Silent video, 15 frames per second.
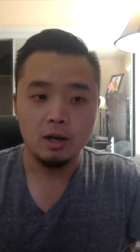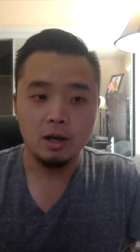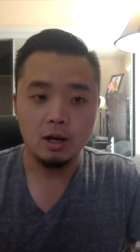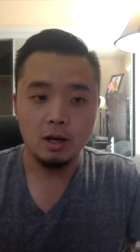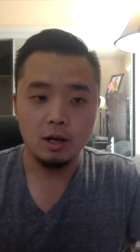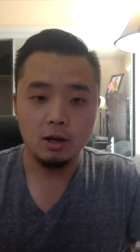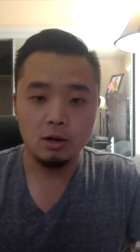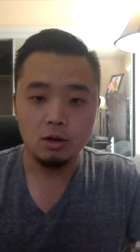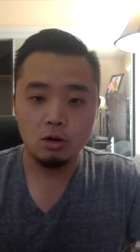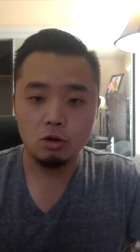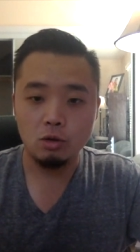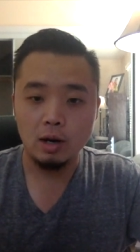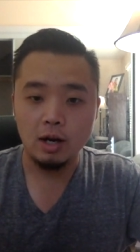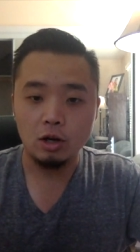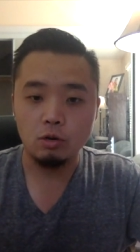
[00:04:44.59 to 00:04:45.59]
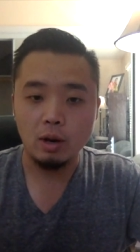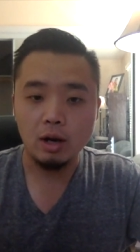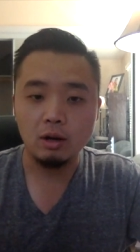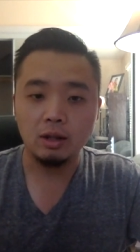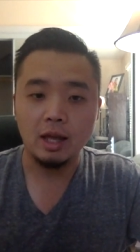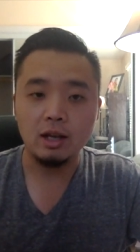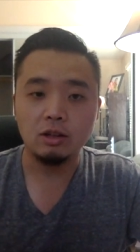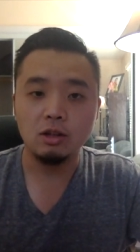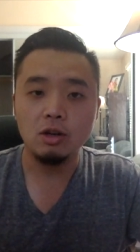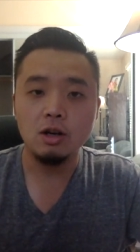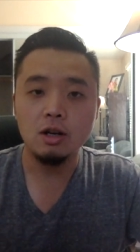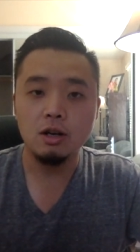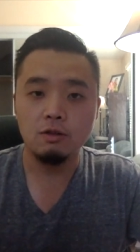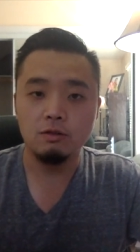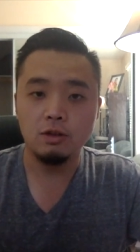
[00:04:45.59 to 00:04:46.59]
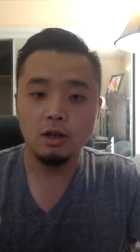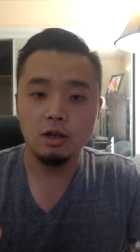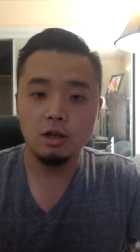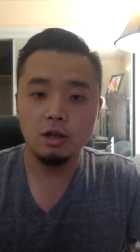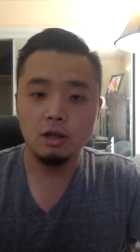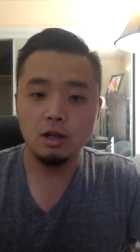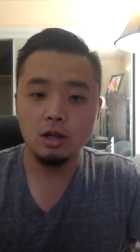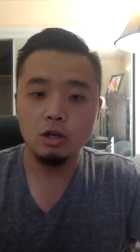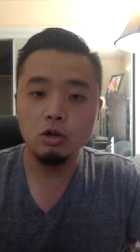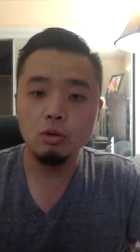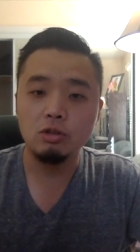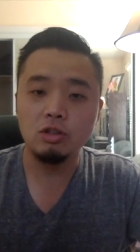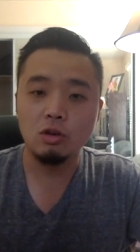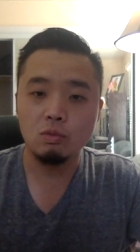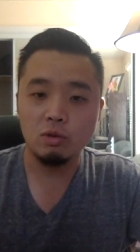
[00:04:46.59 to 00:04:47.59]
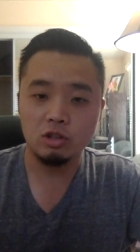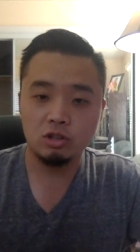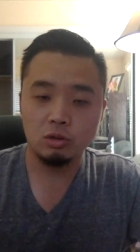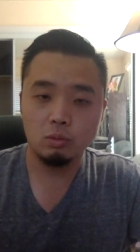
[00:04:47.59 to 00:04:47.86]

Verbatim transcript: to create a greater likelihood of inducing